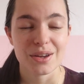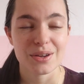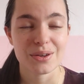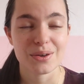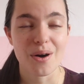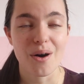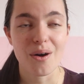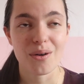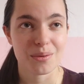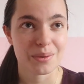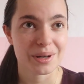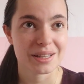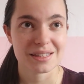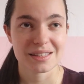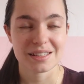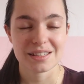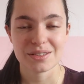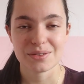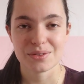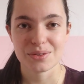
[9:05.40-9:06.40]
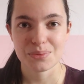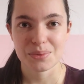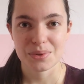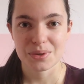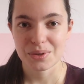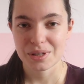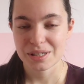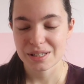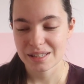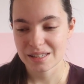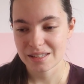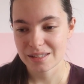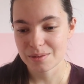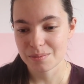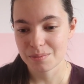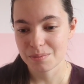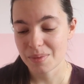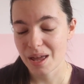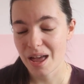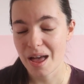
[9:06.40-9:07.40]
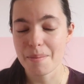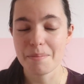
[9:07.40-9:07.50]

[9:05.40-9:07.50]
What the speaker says: who always deals with criticism